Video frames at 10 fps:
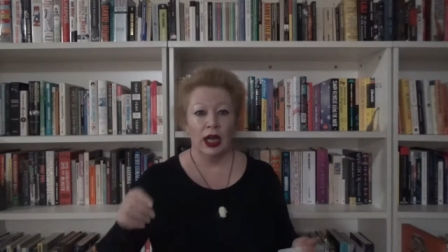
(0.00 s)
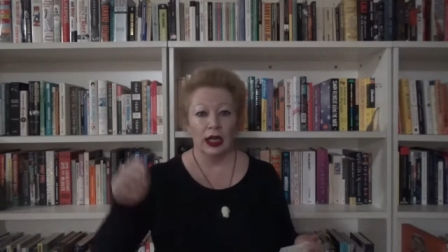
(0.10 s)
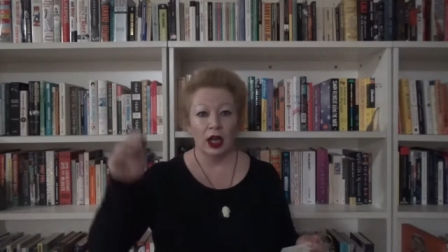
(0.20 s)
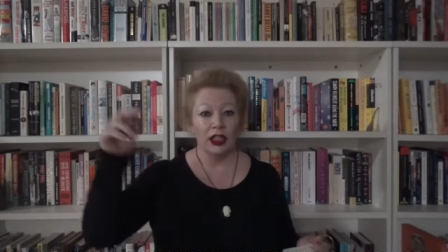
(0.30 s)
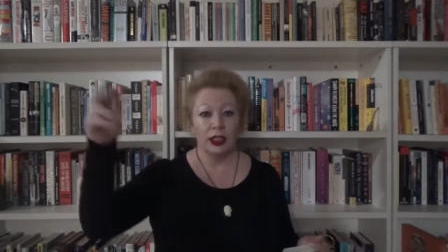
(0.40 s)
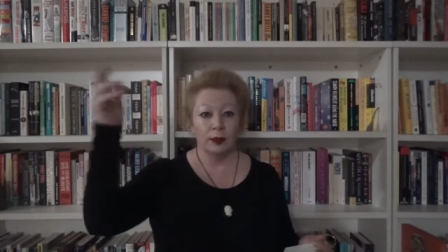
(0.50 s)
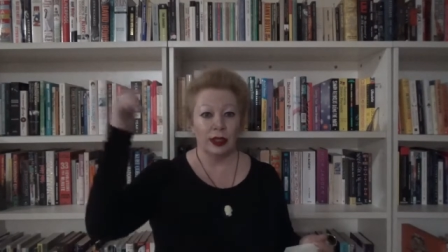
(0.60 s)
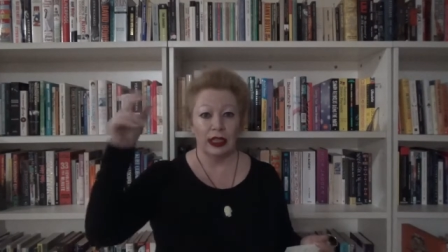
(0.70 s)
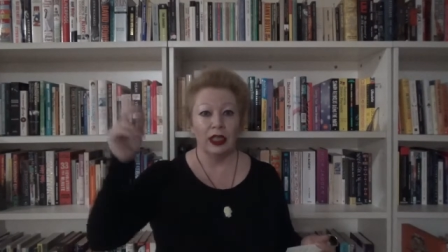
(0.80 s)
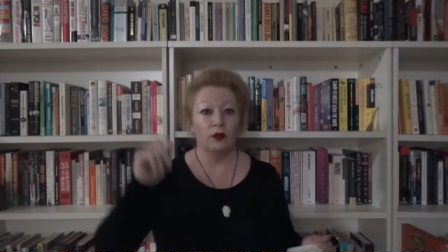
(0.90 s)
And I simply
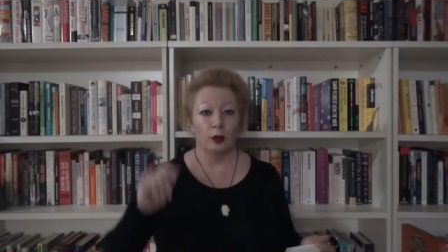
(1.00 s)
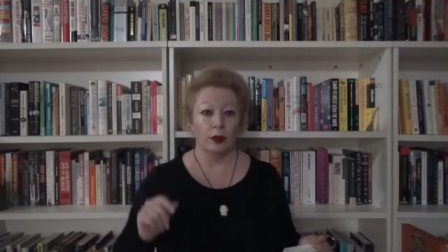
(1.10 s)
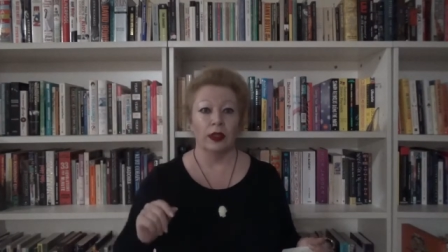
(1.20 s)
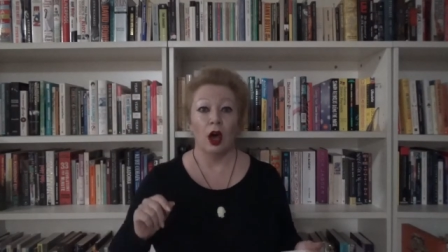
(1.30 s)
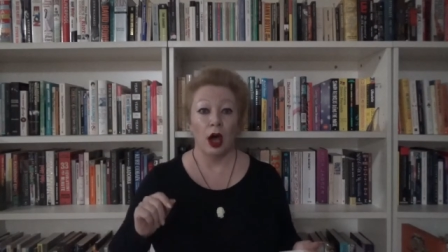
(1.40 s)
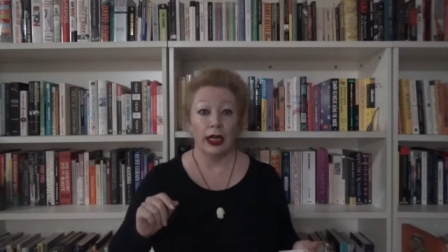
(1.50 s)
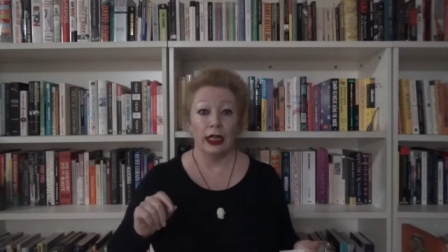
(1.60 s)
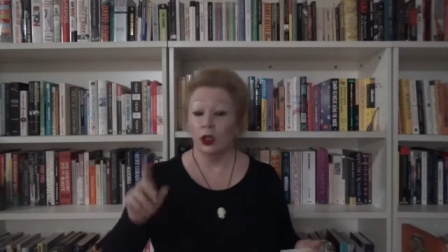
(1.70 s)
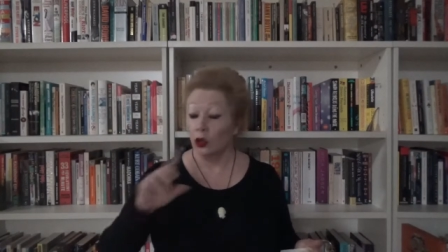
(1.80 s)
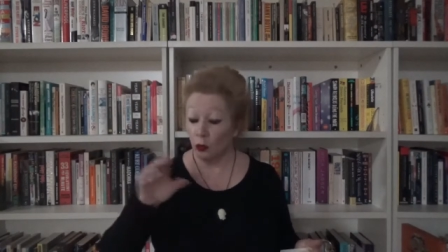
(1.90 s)
hit reply,
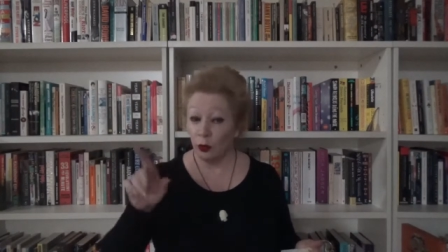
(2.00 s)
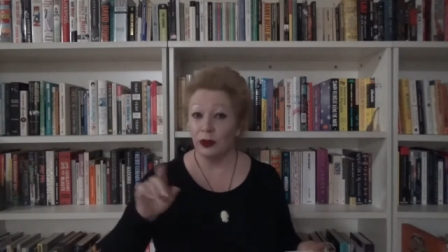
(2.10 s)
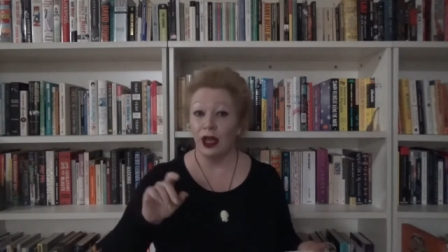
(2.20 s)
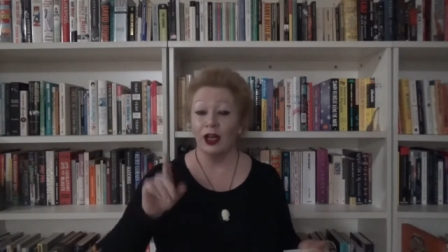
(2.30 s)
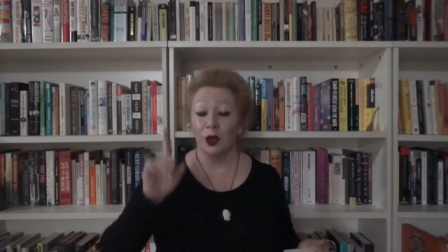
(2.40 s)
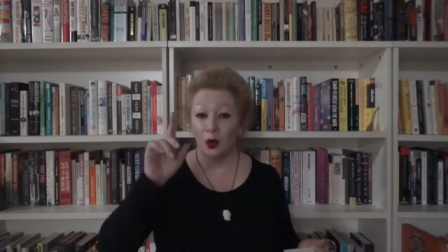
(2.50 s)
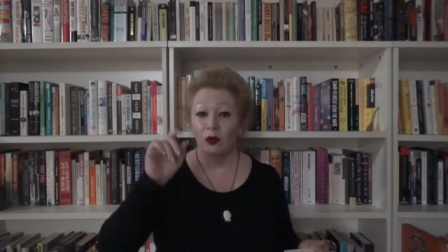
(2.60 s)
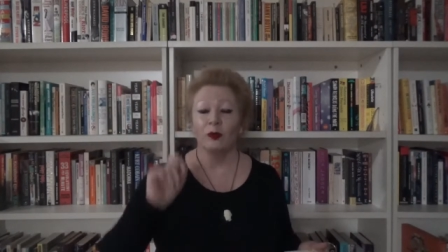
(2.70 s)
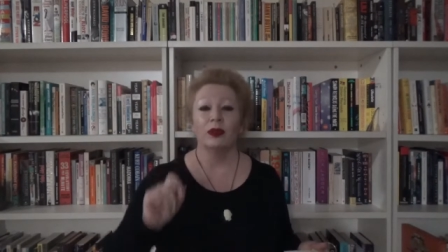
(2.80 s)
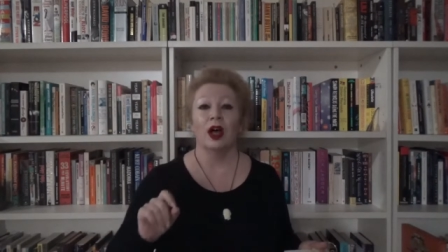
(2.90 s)
not reply all,
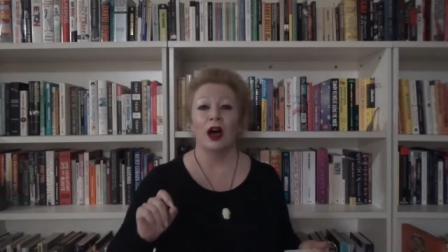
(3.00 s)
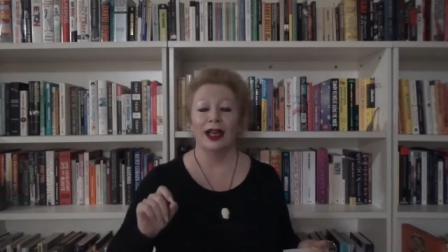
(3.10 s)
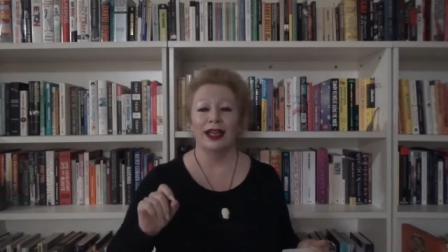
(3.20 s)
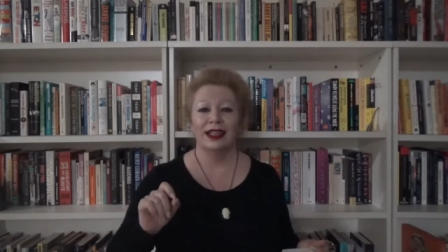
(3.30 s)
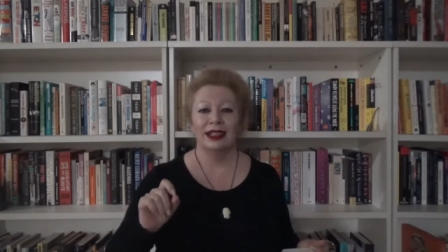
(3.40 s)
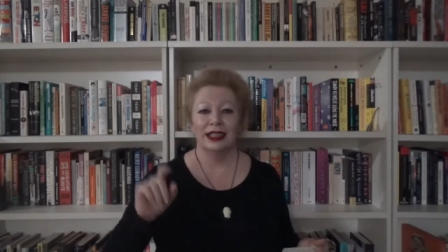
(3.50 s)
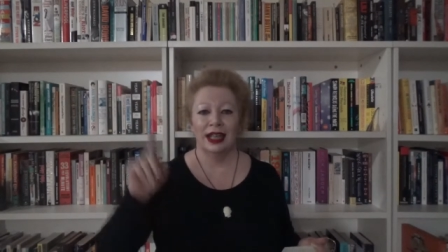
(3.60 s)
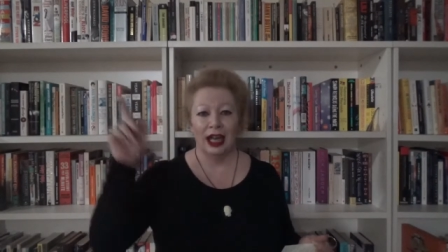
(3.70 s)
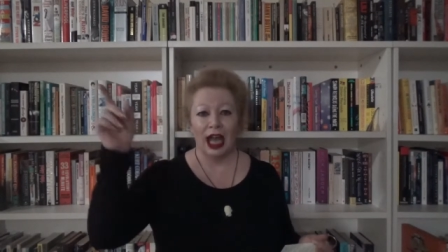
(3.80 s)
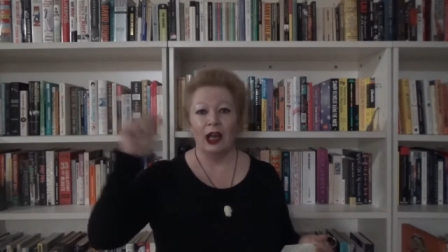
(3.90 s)
reply,
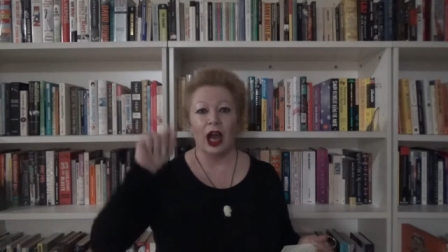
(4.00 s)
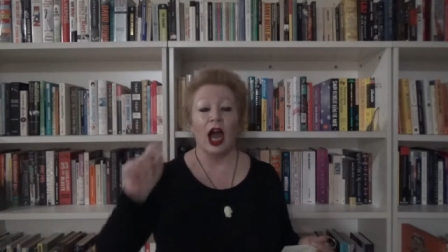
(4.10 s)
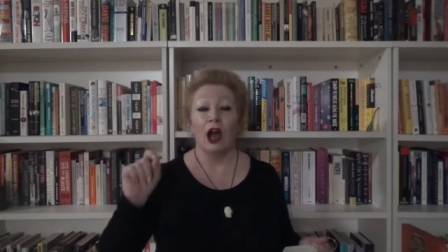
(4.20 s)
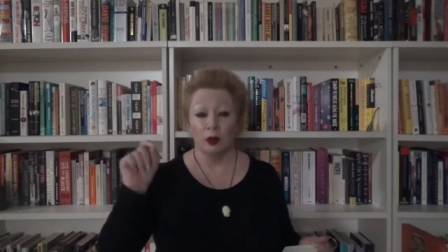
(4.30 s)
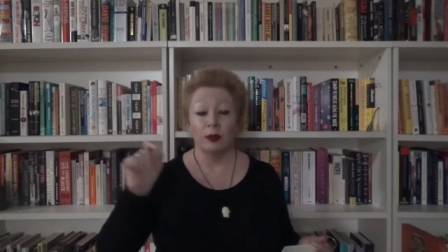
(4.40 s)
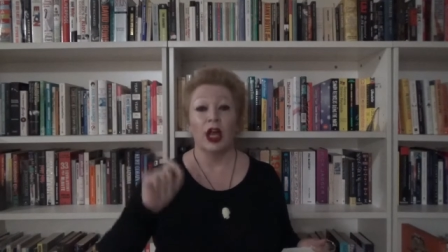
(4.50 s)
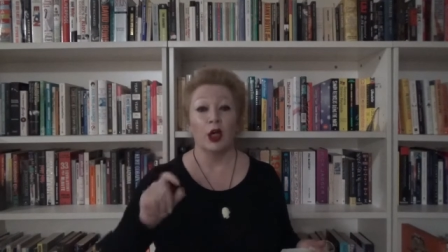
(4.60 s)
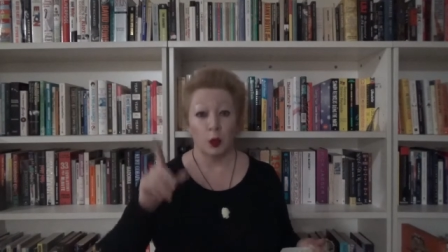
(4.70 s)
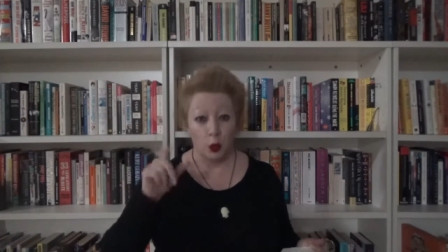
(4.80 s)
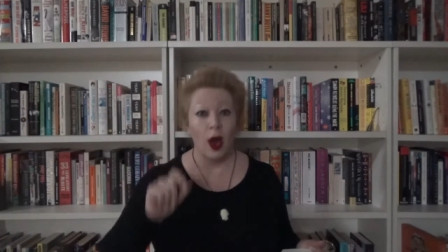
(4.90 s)
and I
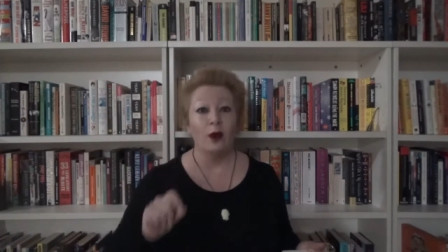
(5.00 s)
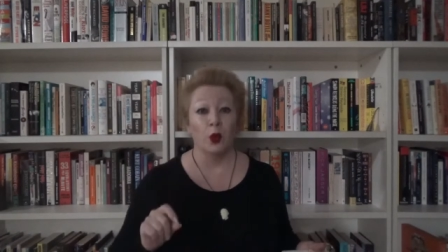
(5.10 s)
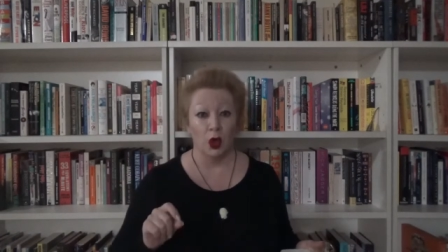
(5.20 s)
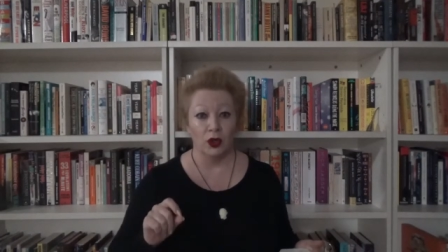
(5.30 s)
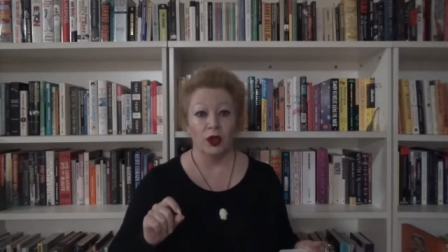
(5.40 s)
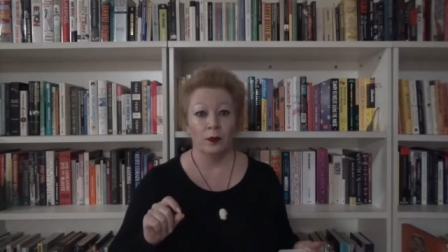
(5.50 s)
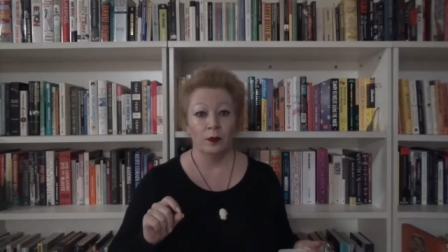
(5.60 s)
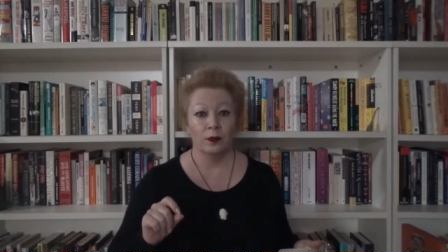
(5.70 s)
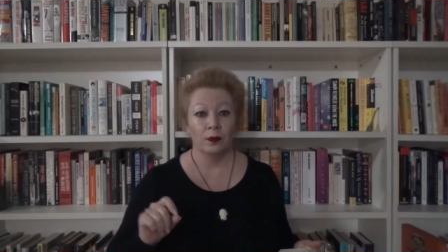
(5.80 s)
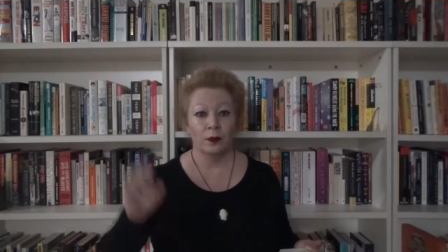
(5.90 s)
replied with one word,
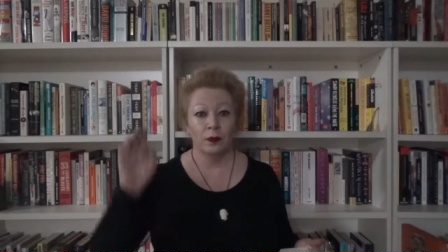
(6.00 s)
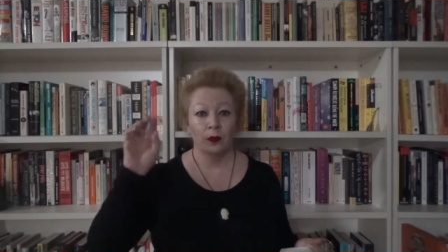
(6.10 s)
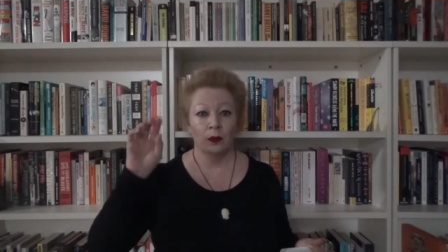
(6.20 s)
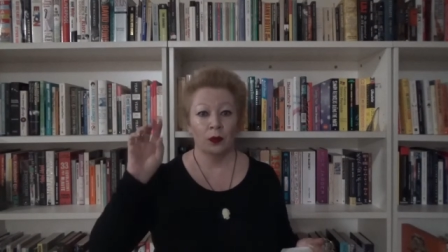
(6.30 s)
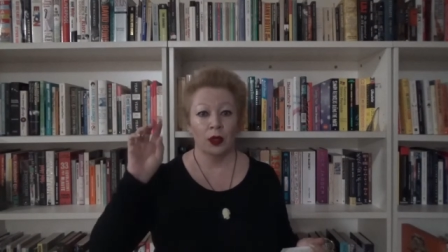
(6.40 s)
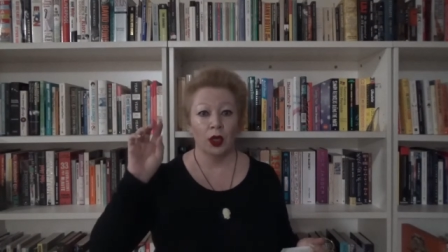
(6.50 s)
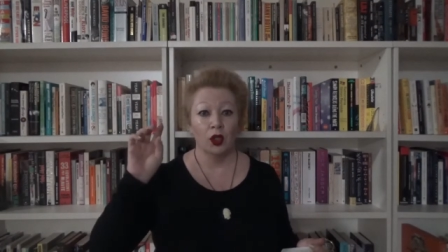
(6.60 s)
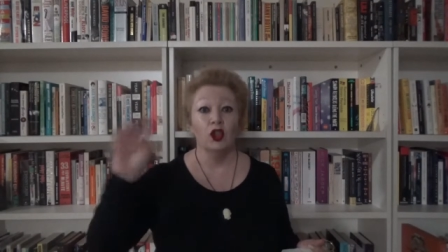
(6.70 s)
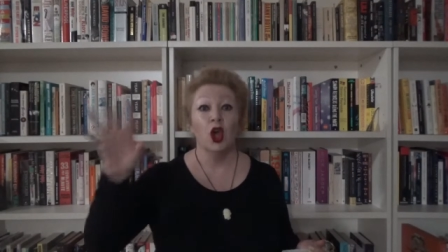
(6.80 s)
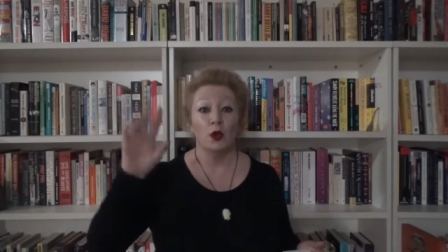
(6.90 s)

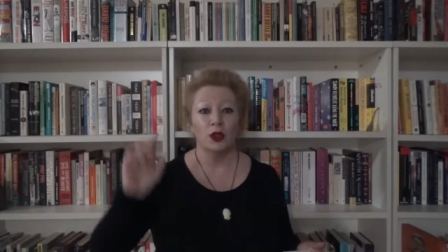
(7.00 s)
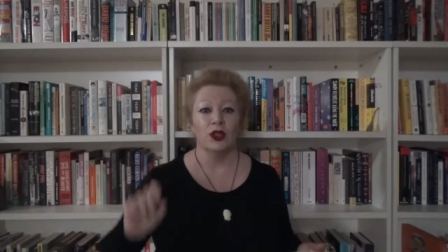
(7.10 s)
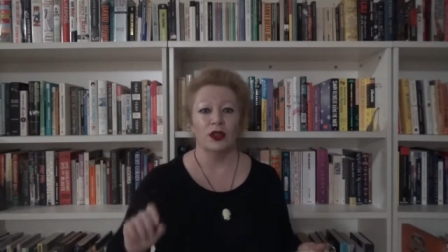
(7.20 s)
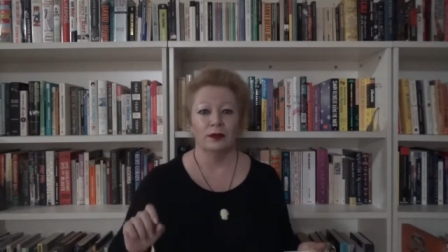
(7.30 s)
noted,